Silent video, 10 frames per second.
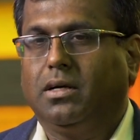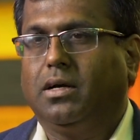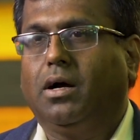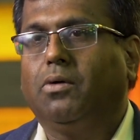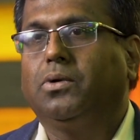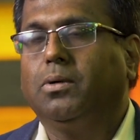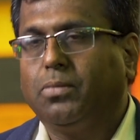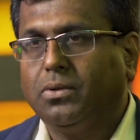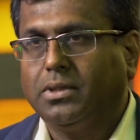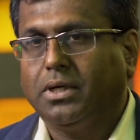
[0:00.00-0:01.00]
how to
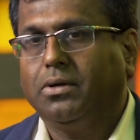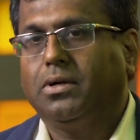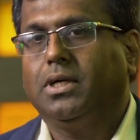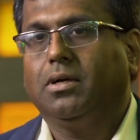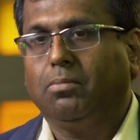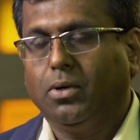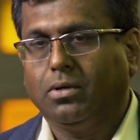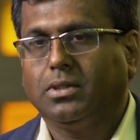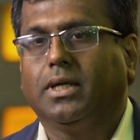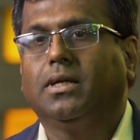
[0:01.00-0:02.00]
improve security of
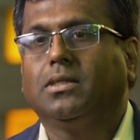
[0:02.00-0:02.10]
blockchain